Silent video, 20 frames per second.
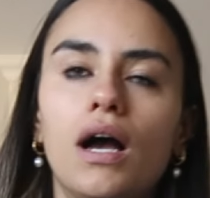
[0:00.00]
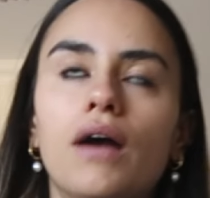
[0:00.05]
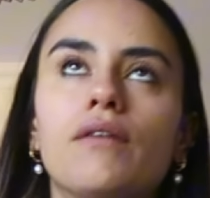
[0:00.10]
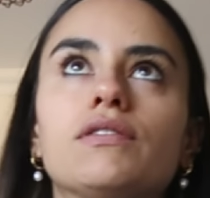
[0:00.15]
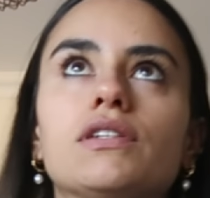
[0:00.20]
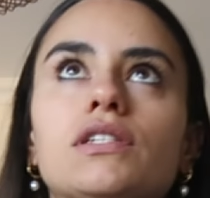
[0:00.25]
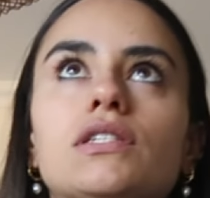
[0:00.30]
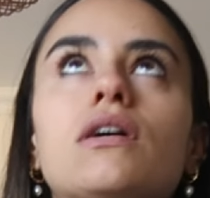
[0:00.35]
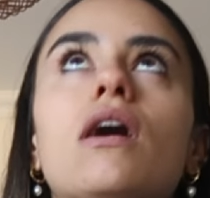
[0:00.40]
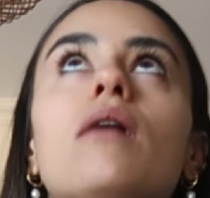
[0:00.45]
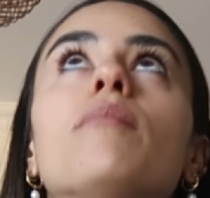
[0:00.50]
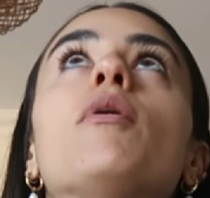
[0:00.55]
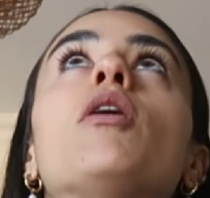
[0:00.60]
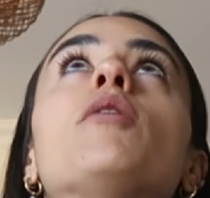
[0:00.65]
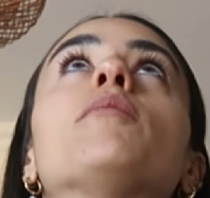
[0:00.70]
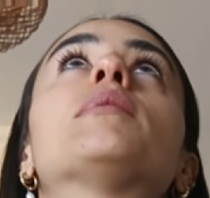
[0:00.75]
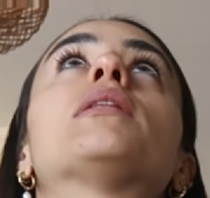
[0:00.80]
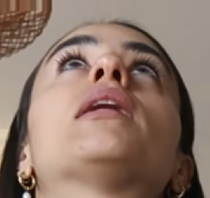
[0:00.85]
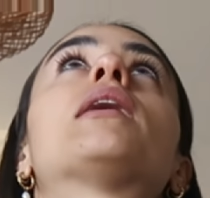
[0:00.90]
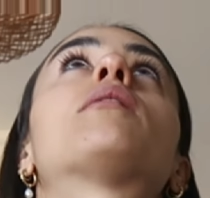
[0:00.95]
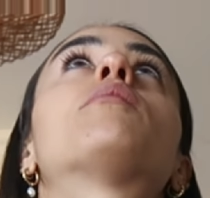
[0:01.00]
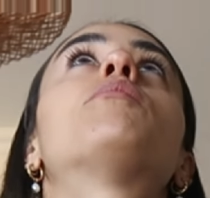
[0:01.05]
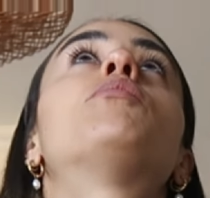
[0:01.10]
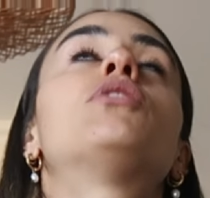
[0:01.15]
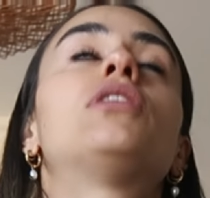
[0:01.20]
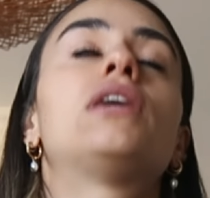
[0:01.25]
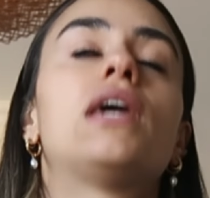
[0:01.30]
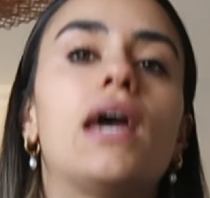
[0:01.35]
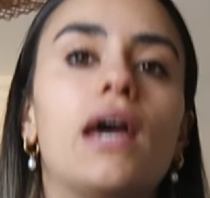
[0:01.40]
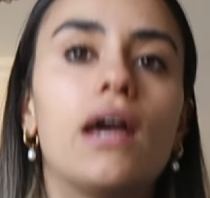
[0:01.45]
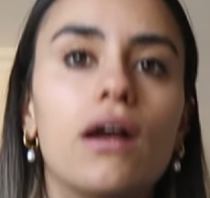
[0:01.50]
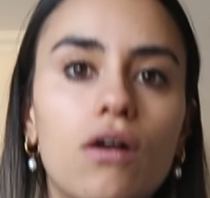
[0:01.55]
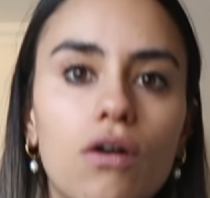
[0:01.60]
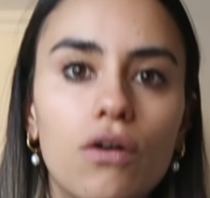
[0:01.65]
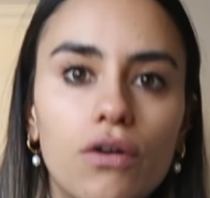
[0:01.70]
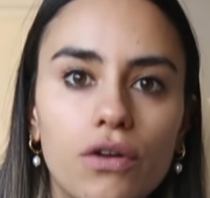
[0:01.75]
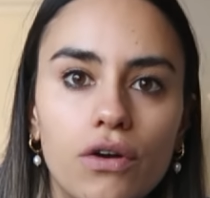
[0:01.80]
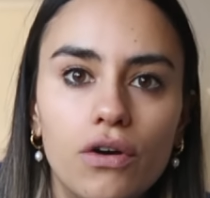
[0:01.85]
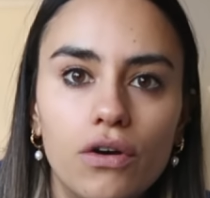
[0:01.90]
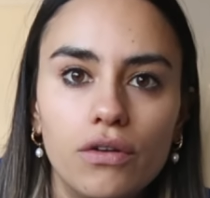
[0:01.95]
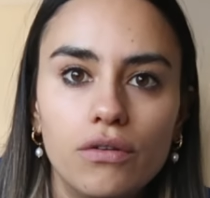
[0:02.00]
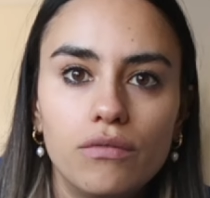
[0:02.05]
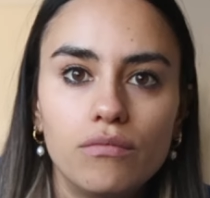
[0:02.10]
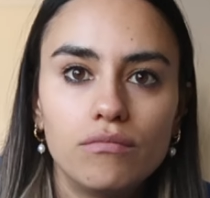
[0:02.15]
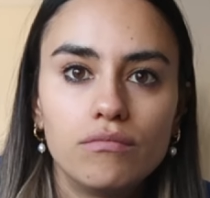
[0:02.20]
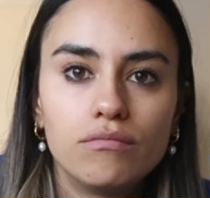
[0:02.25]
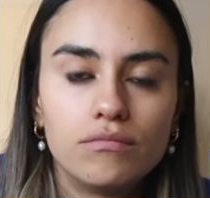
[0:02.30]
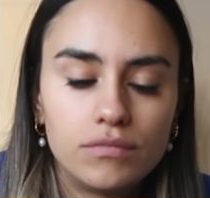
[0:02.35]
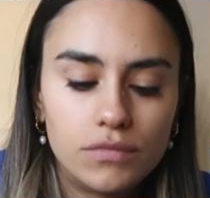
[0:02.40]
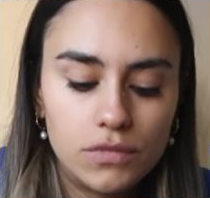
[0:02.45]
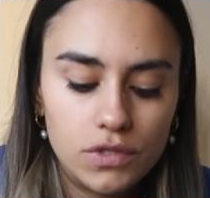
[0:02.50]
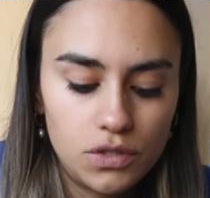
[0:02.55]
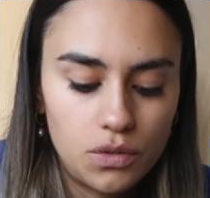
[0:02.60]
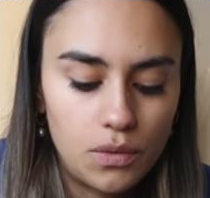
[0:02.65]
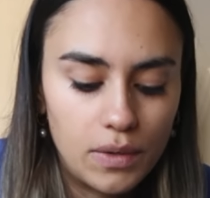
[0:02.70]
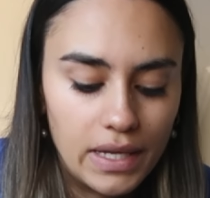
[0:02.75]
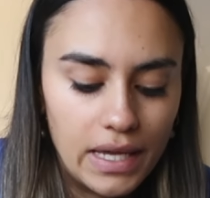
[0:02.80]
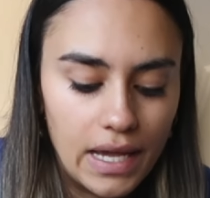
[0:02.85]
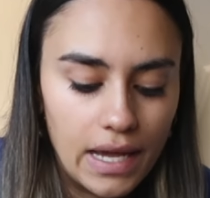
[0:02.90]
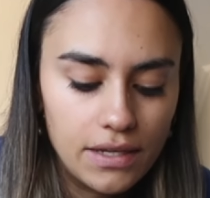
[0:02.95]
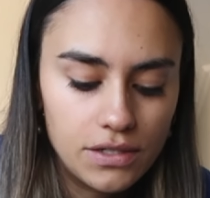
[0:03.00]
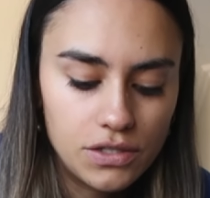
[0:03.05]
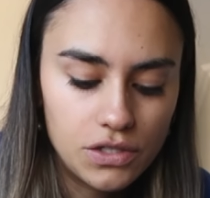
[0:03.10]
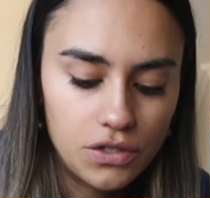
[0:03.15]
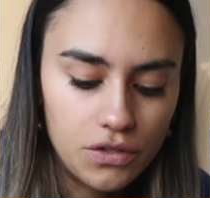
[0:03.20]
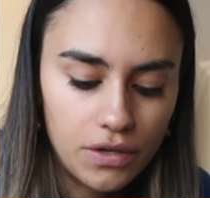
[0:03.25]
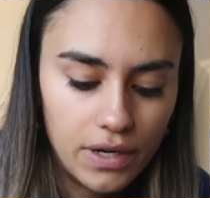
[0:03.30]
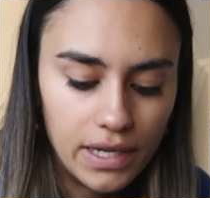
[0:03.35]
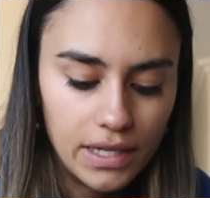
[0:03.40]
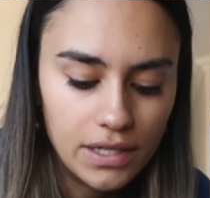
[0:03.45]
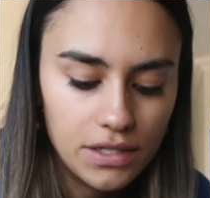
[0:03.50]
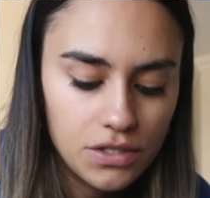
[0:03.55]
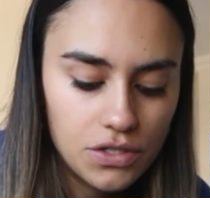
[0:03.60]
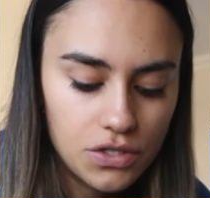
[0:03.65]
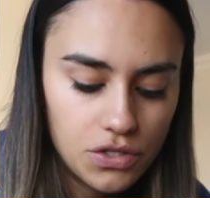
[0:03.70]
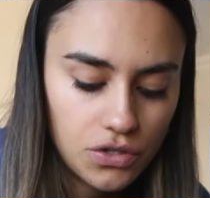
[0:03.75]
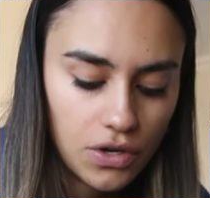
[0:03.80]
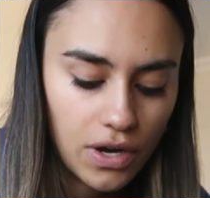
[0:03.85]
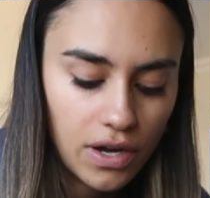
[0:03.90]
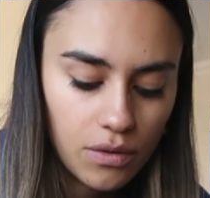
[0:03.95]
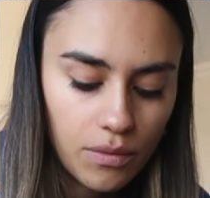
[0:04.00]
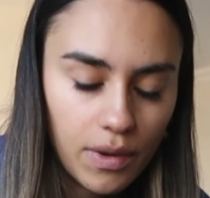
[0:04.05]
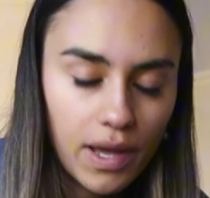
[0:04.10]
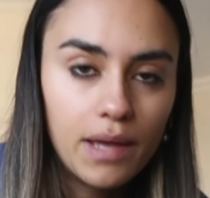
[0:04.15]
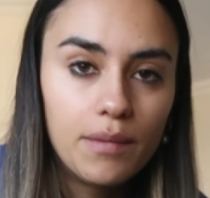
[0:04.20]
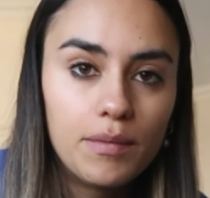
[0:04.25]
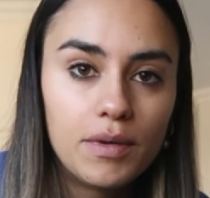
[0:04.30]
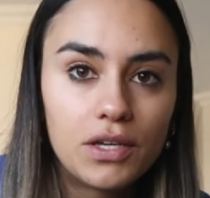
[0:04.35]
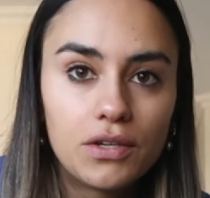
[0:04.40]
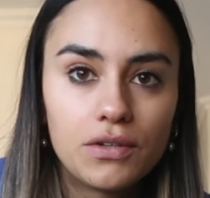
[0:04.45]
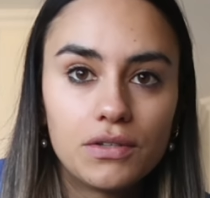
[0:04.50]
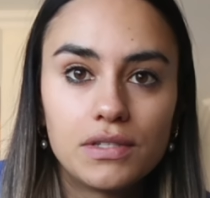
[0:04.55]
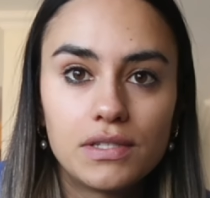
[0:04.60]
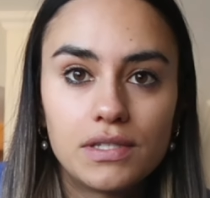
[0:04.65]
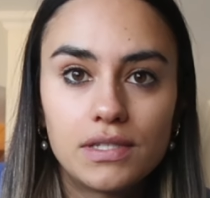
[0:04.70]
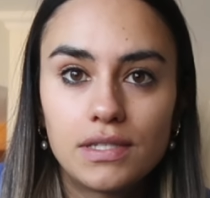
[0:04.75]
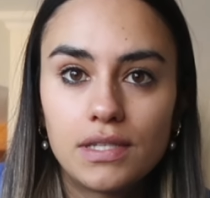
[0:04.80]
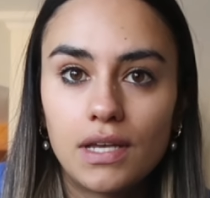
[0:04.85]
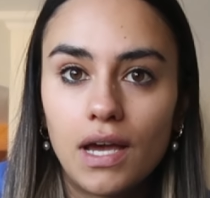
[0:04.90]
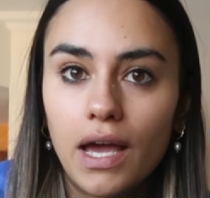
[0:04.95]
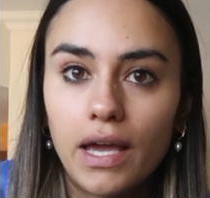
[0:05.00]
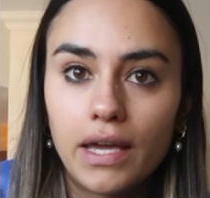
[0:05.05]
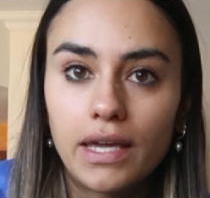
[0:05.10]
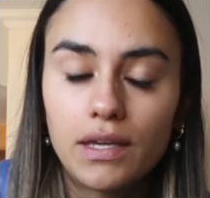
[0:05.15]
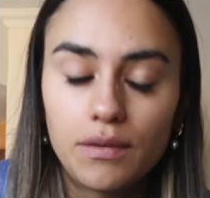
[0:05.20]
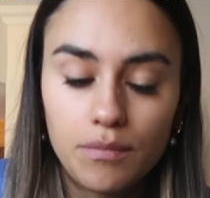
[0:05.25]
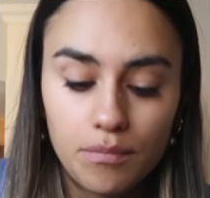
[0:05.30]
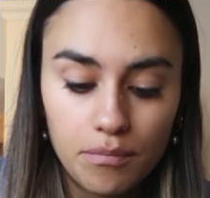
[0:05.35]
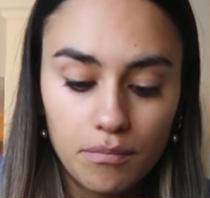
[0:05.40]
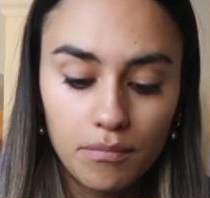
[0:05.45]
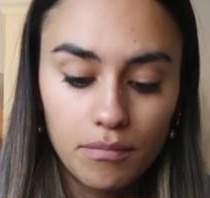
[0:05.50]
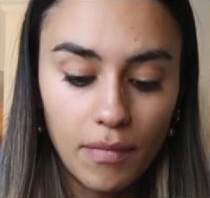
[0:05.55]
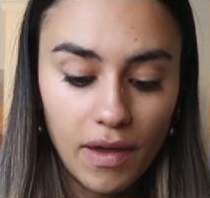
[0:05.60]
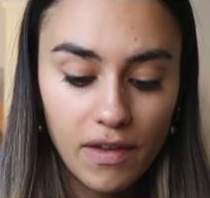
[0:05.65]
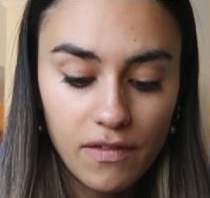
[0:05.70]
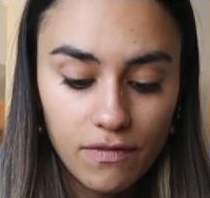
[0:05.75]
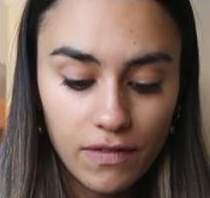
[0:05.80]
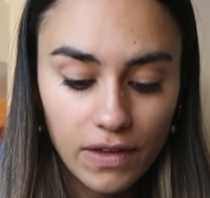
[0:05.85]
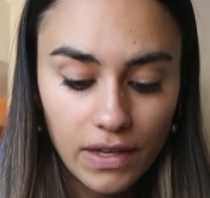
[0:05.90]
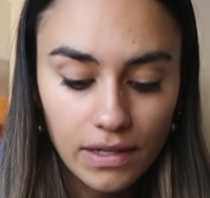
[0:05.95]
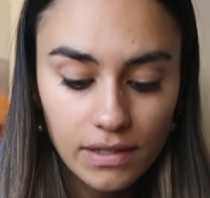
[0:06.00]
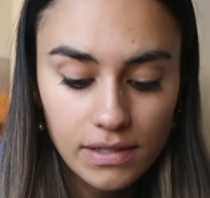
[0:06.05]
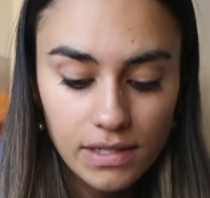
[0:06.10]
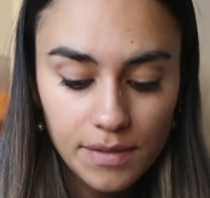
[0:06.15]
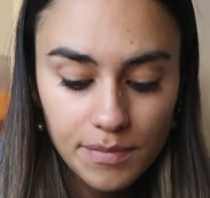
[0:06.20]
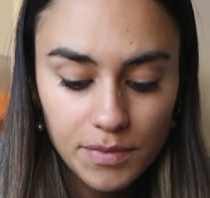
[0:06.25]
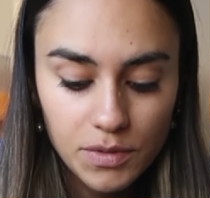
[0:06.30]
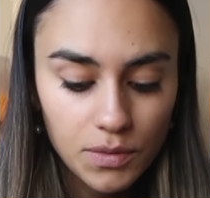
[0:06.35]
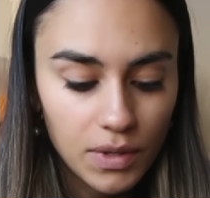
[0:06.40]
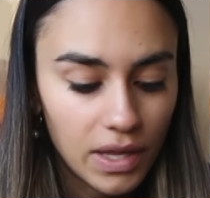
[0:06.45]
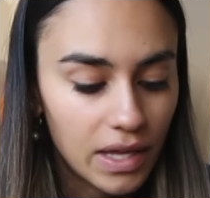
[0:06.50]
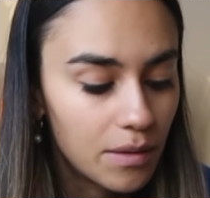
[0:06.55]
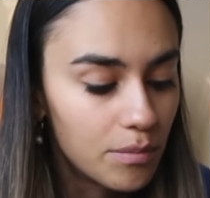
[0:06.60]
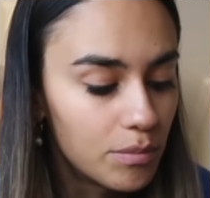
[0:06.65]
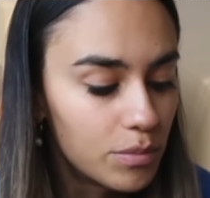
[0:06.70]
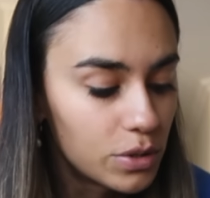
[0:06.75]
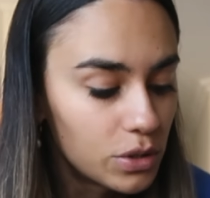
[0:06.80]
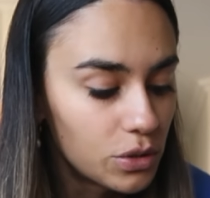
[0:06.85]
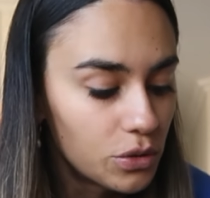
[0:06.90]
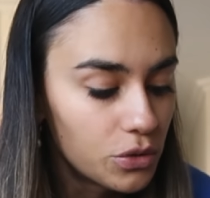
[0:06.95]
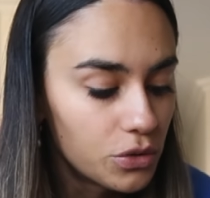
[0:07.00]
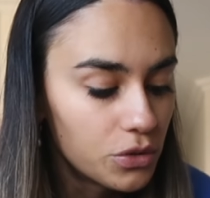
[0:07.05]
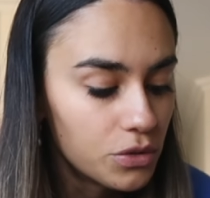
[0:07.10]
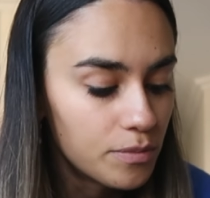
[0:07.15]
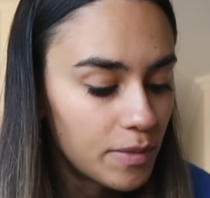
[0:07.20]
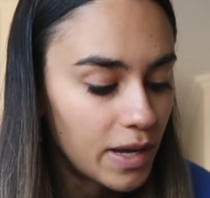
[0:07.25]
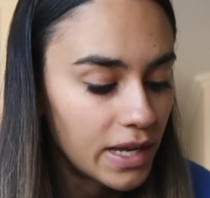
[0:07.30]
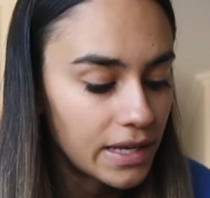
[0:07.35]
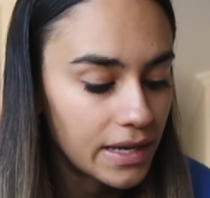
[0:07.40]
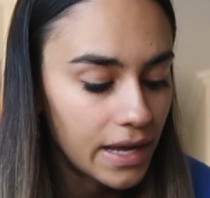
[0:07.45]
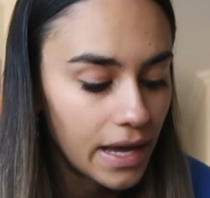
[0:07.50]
I've just come home and like put the aircon on 28 degrees straight away because my fingertips were like blue, my